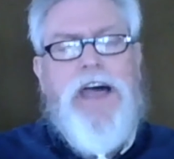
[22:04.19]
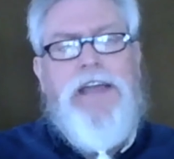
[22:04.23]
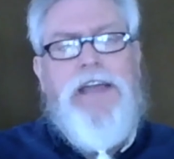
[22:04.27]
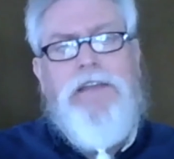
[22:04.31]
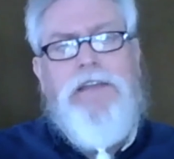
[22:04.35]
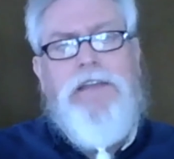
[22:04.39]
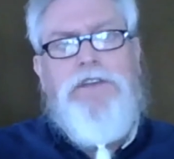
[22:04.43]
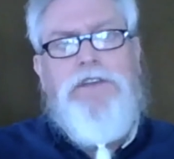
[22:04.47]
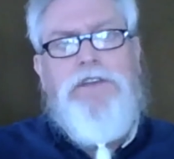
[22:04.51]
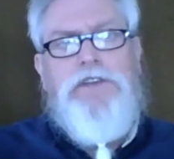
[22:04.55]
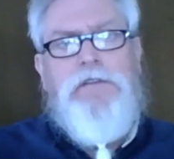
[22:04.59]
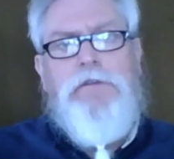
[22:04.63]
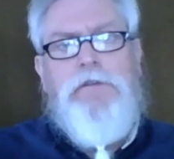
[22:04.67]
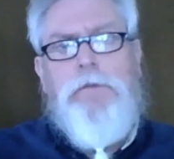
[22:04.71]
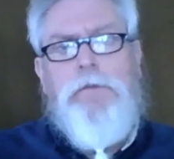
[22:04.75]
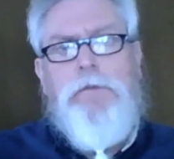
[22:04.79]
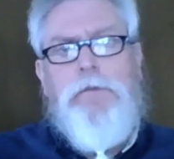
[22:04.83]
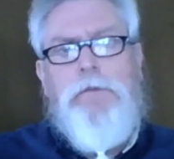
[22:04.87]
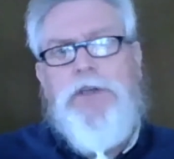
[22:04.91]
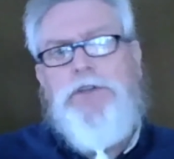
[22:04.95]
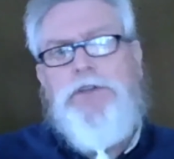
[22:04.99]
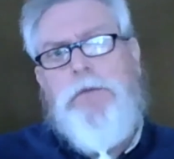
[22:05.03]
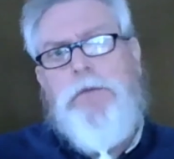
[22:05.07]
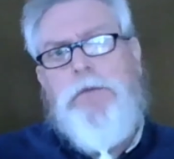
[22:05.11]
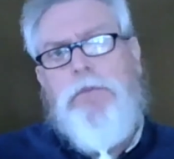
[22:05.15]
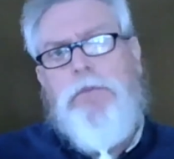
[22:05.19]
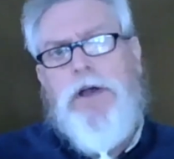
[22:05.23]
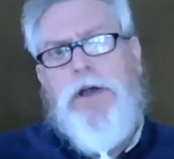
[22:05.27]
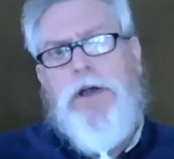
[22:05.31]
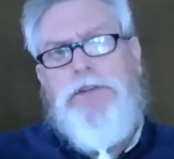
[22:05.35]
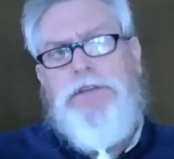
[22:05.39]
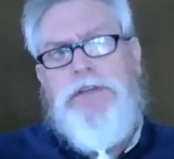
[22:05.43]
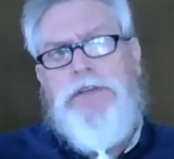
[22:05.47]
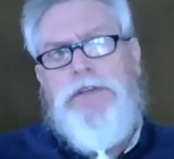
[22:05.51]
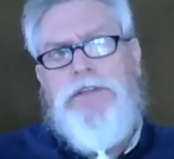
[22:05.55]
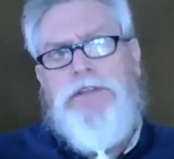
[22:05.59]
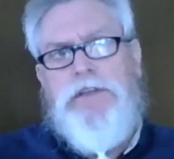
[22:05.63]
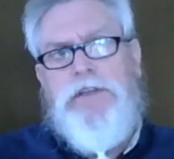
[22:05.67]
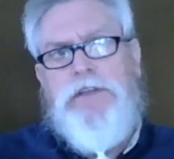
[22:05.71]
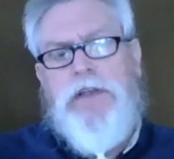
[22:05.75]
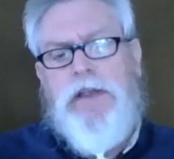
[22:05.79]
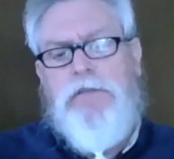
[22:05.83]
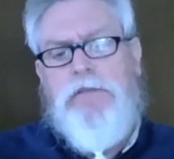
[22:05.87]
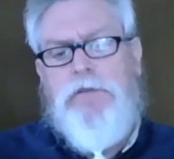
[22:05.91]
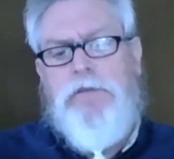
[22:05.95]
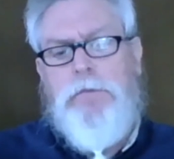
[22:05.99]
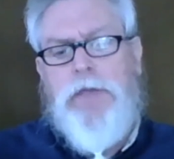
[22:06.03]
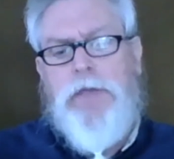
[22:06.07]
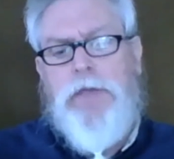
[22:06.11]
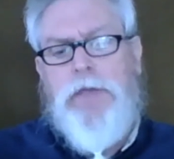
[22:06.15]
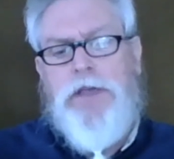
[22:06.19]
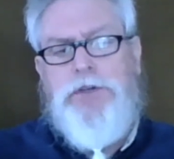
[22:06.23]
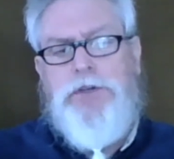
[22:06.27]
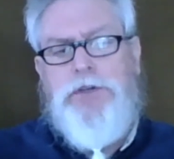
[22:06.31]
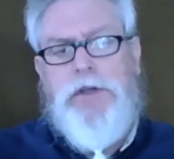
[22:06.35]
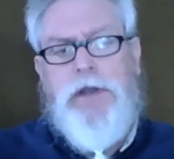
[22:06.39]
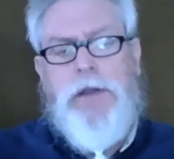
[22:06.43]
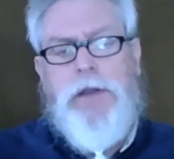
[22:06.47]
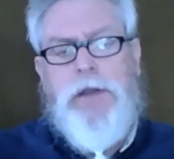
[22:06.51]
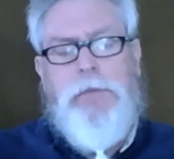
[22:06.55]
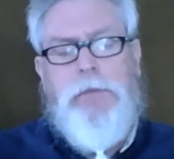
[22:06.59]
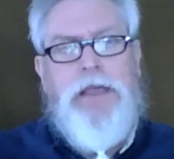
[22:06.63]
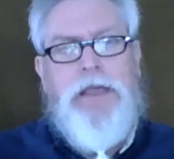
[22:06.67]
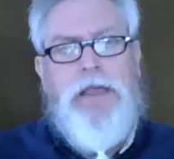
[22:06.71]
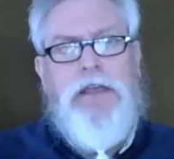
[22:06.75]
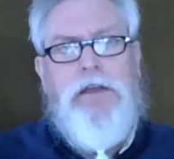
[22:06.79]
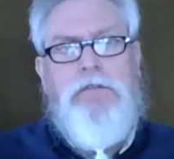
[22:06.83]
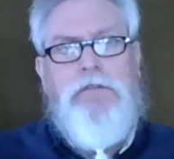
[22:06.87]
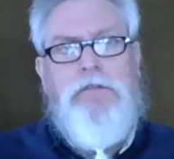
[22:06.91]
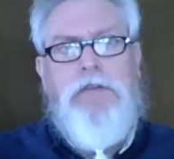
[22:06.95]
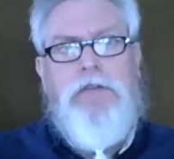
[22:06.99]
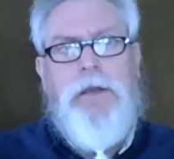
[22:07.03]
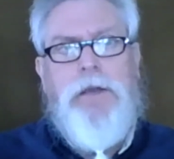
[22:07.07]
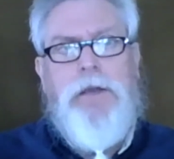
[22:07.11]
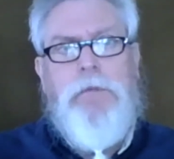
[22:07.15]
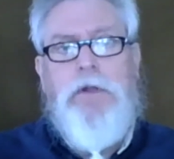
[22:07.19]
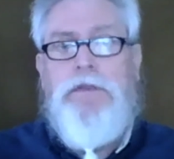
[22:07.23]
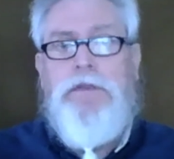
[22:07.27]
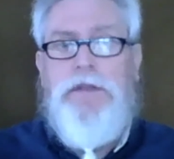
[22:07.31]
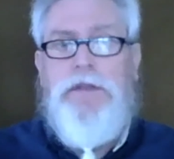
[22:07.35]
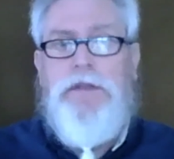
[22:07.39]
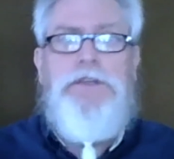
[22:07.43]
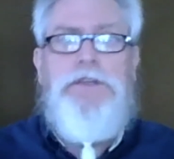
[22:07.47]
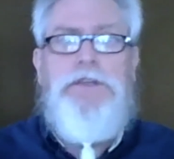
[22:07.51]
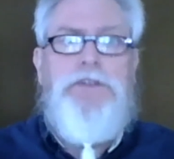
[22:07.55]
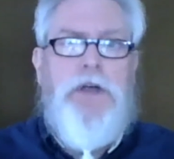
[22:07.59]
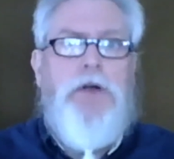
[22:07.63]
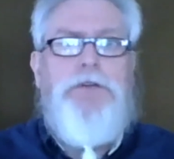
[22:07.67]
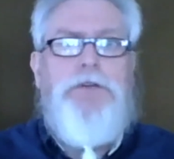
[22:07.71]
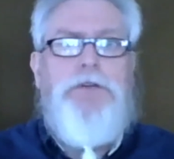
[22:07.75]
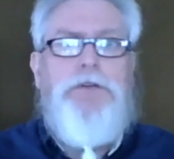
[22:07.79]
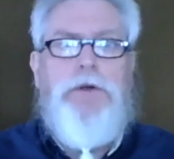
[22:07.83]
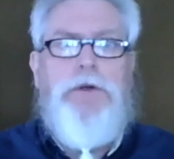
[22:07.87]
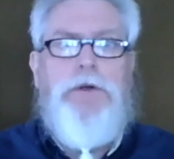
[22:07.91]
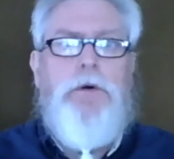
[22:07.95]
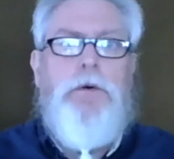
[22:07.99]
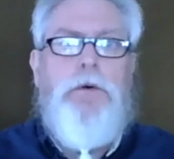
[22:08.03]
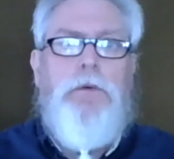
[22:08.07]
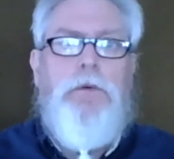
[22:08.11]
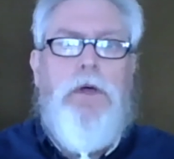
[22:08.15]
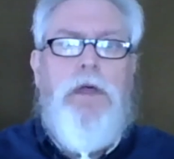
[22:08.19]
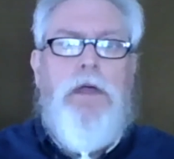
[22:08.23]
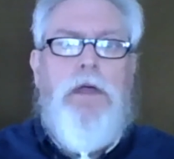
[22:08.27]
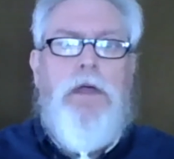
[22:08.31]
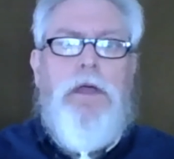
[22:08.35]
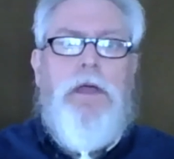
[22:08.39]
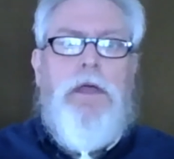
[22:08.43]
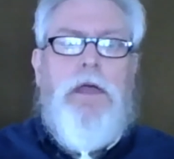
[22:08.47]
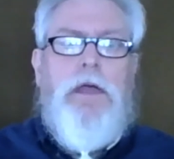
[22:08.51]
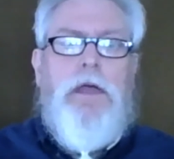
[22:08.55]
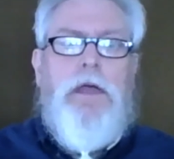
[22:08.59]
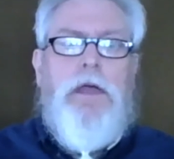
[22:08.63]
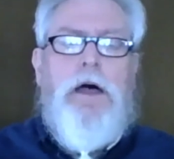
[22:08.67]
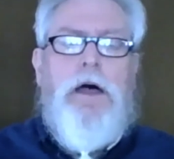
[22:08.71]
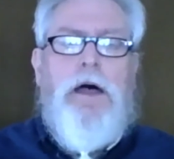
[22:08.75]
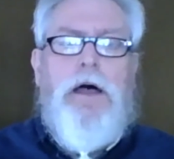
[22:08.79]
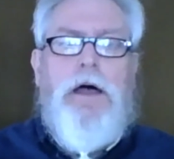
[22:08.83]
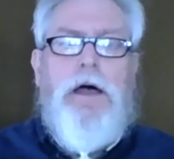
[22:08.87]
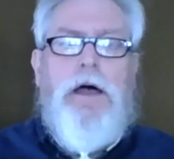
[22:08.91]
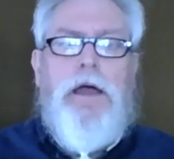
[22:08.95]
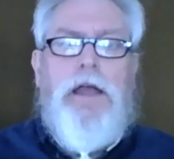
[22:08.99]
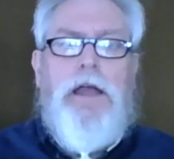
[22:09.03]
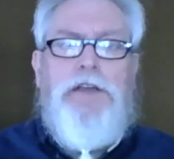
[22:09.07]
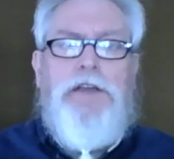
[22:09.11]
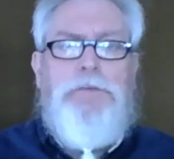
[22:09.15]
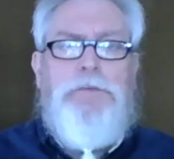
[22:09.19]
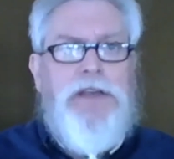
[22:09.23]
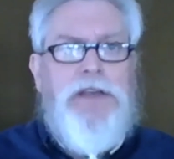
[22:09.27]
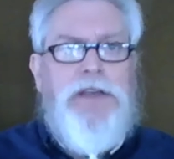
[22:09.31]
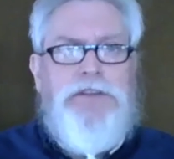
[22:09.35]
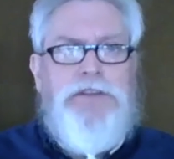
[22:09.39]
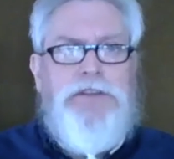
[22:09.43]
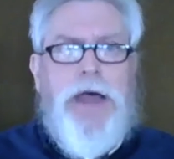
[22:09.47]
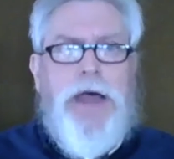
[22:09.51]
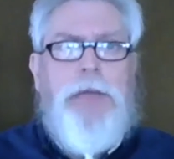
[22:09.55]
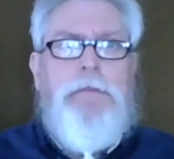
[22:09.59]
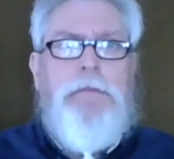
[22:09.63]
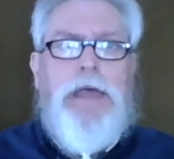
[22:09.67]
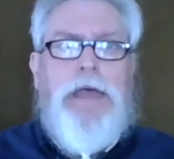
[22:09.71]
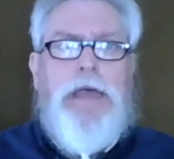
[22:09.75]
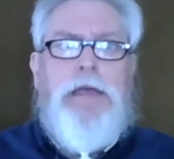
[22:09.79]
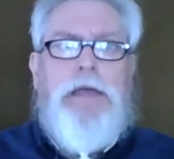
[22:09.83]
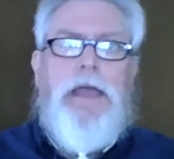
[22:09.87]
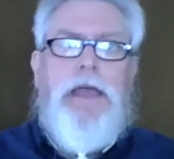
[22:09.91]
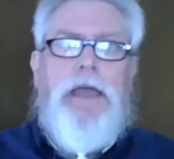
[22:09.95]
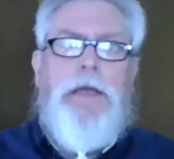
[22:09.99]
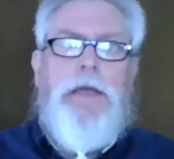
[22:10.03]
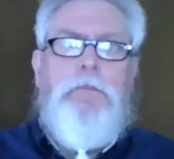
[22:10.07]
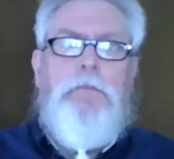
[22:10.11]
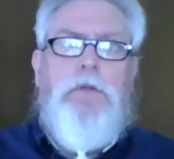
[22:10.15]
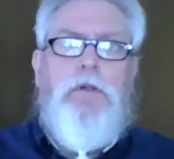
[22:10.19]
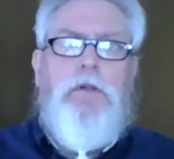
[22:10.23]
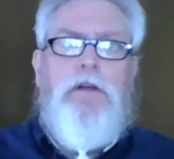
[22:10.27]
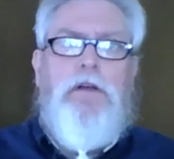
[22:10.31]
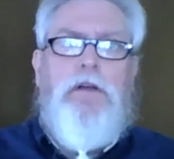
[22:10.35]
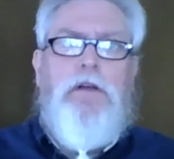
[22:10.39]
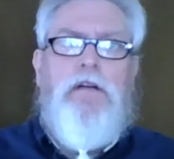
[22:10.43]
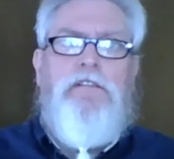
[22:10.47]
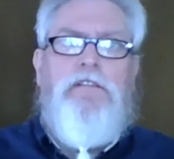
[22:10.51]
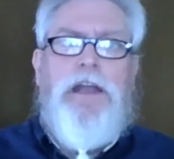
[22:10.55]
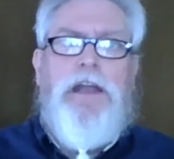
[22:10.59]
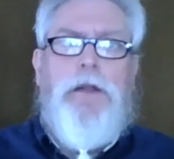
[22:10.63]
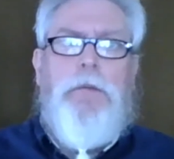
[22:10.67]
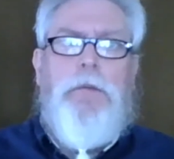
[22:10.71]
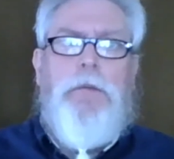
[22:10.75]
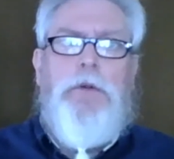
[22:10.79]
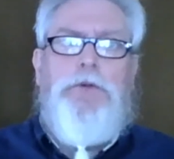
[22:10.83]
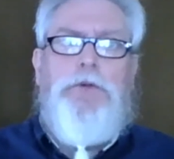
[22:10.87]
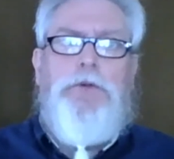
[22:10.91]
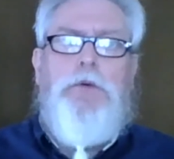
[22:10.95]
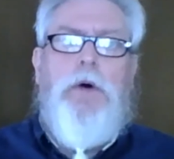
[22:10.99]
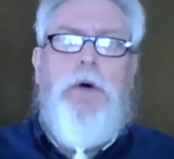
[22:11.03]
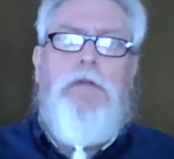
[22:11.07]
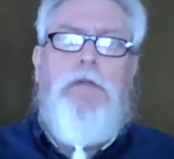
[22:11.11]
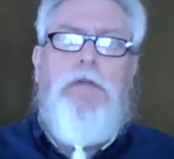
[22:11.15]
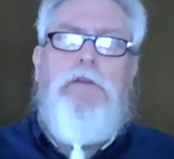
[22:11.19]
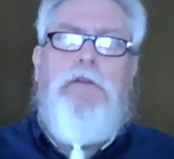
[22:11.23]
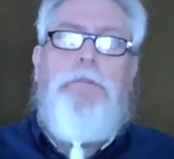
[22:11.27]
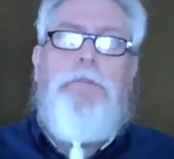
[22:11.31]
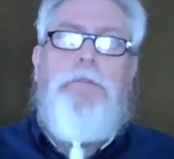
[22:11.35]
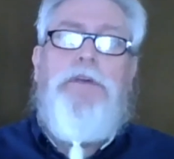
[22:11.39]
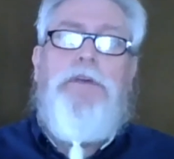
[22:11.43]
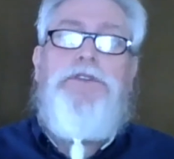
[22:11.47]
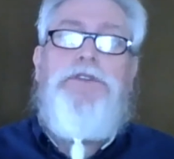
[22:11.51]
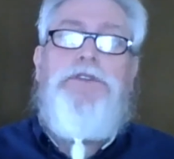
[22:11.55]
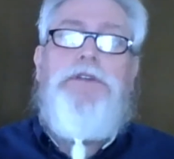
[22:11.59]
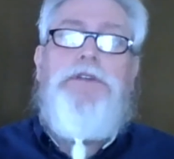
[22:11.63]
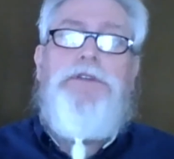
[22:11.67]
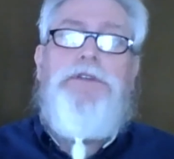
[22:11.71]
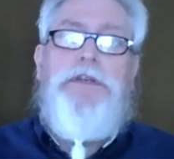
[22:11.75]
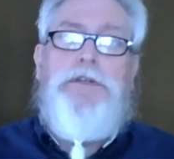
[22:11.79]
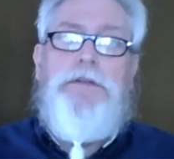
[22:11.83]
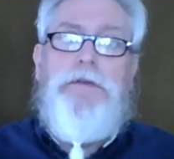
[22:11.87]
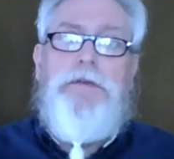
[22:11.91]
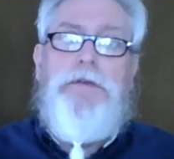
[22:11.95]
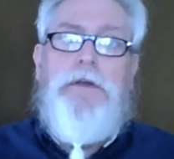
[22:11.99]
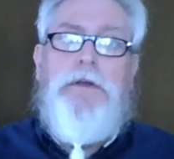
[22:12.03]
this information and process information and make it available. This is also, as best I'm able, available to all of our businesses.